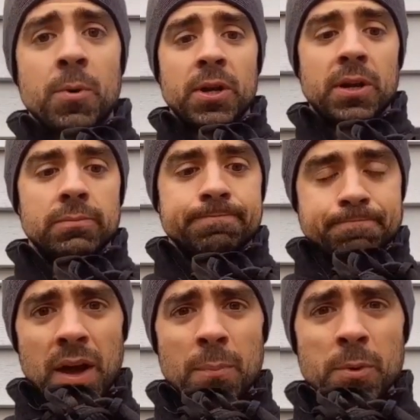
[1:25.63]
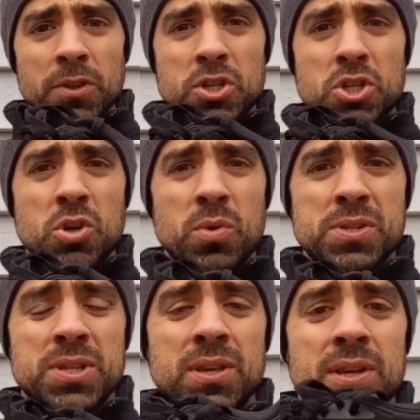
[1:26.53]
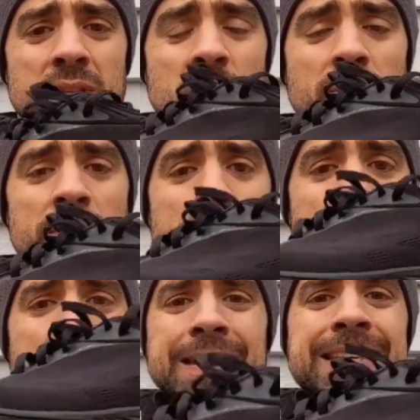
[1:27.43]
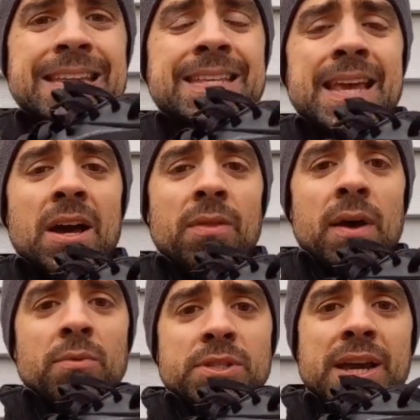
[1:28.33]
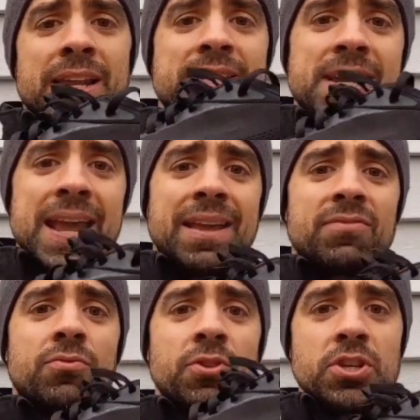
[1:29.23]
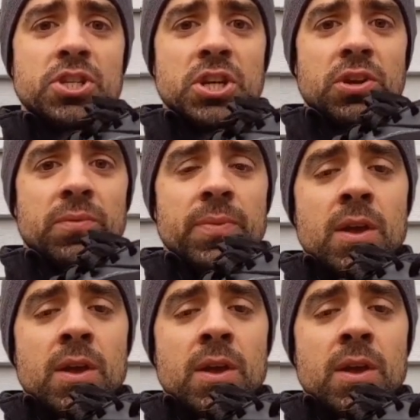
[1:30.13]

the upper here, the upper of this shoe is the, is going to be the big detail that was kind of changed for this year.